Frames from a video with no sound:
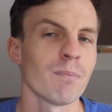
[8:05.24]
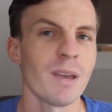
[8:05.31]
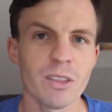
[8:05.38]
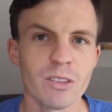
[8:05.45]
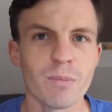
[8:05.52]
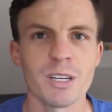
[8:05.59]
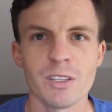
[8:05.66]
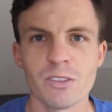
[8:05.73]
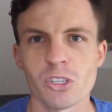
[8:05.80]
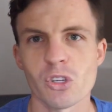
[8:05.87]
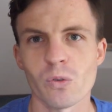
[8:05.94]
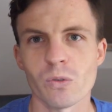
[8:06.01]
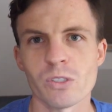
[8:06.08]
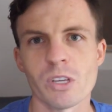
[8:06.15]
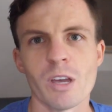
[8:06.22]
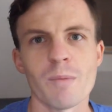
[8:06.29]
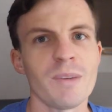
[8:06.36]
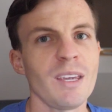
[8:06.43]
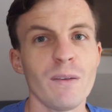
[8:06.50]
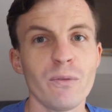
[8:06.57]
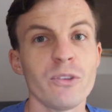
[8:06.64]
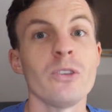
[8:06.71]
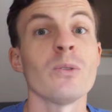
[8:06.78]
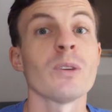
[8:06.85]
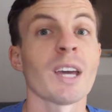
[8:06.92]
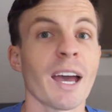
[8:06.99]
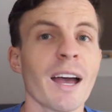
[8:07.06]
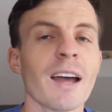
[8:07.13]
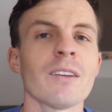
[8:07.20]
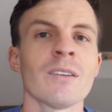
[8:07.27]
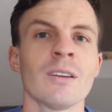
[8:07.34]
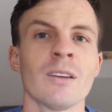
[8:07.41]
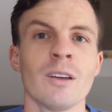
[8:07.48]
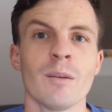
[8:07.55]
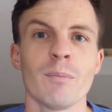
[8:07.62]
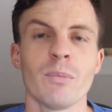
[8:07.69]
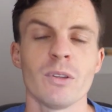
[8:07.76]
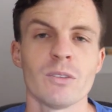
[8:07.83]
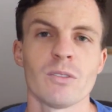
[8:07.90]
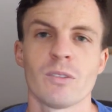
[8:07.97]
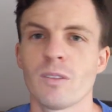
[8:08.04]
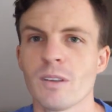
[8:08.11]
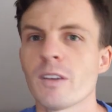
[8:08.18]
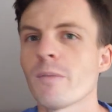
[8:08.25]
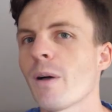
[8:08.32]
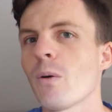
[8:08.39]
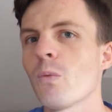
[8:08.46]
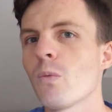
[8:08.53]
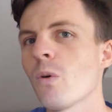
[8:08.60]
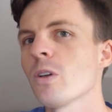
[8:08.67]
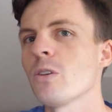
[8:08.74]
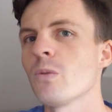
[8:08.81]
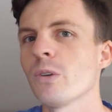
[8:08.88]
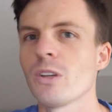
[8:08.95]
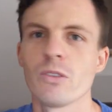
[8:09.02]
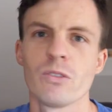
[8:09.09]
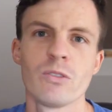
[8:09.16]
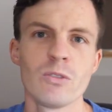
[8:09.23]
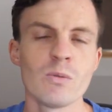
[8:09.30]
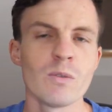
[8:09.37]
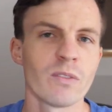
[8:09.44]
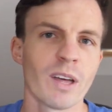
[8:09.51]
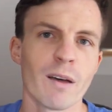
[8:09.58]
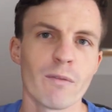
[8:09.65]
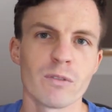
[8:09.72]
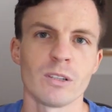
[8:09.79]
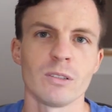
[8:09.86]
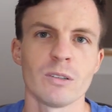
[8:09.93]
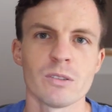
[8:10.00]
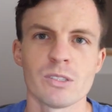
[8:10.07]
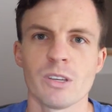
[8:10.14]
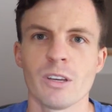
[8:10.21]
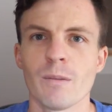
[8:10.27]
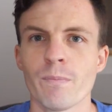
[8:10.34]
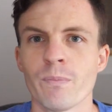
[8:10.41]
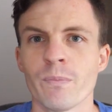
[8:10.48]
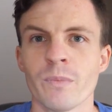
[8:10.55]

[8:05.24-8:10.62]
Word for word: Make the money in the short term if you can, but think about what you want to do with that for the long term.